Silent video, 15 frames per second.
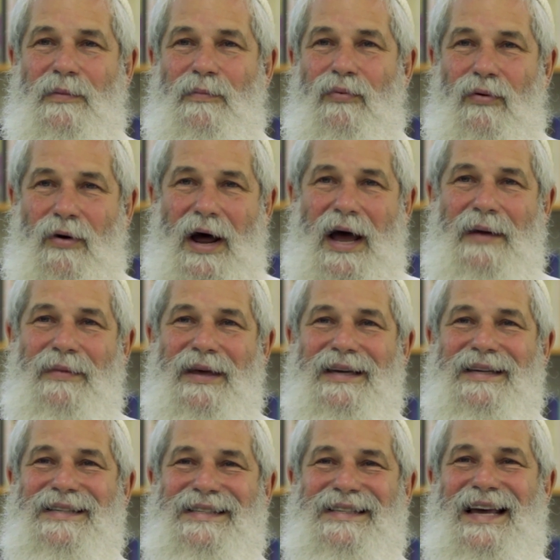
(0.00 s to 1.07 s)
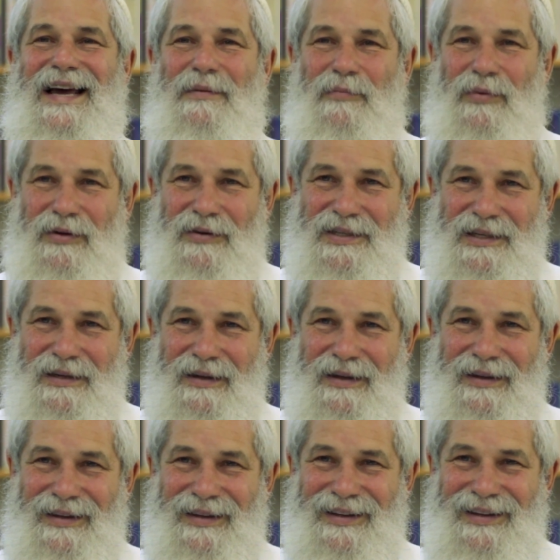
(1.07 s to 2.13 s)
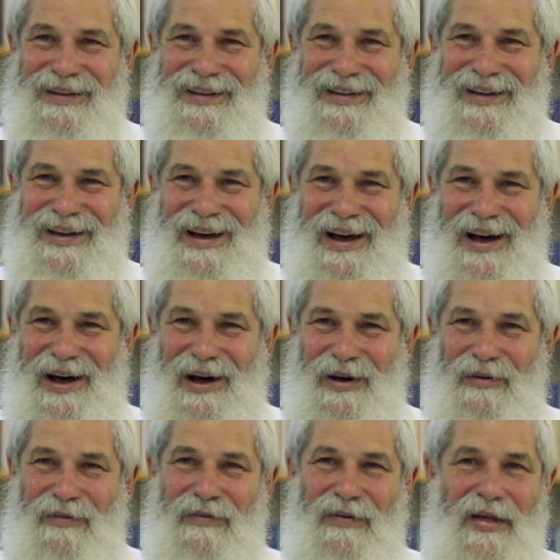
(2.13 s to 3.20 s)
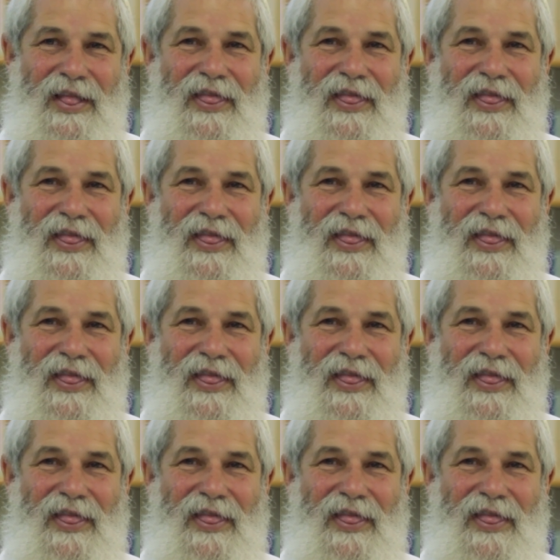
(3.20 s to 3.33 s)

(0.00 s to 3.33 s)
the prime examples of